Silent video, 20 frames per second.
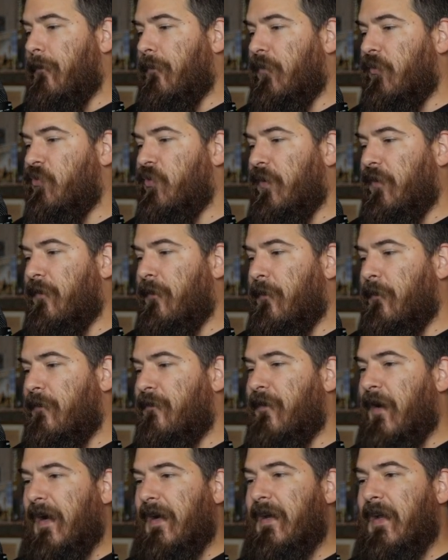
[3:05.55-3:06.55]
She's
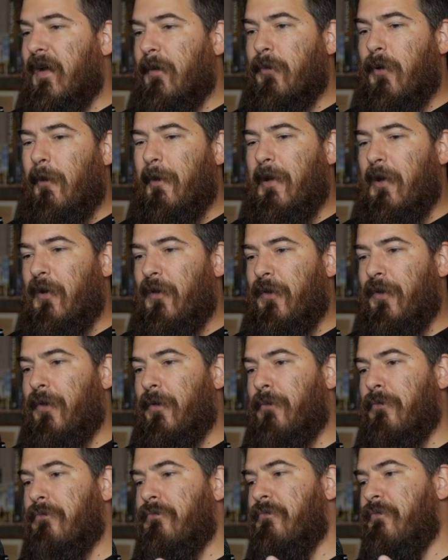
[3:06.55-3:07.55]
fighting probably all
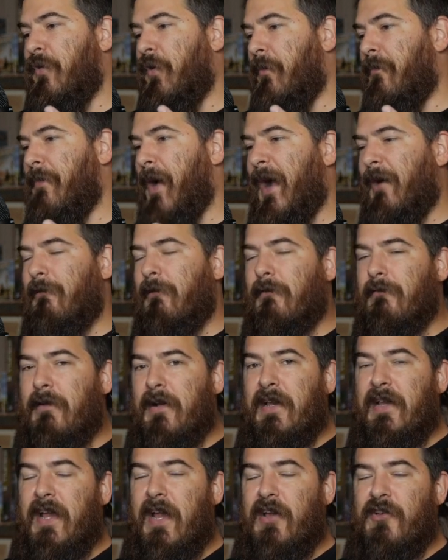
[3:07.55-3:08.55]
the background
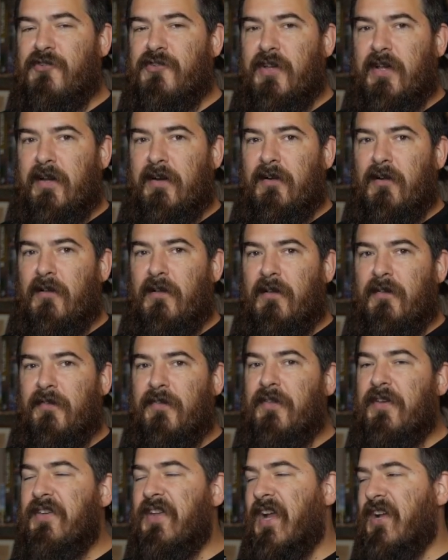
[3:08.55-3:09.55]
radiation and all of
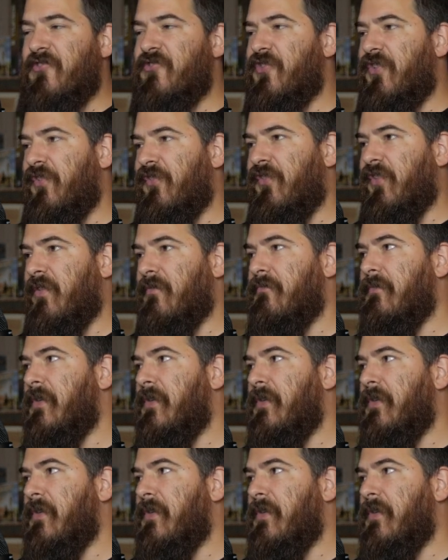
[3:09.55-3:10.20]
the dangers and